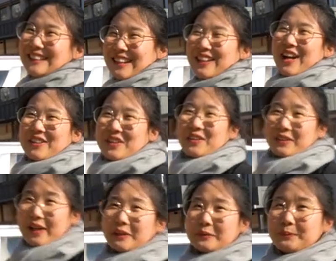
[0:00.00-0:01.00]

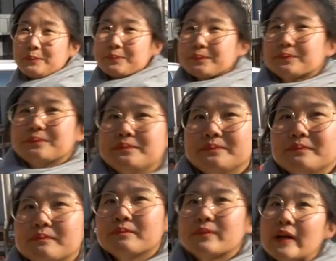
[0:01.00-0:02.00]
One in North Korea is even
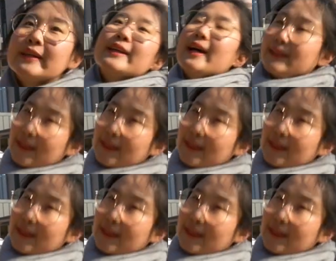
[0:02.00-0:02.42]
older than this one.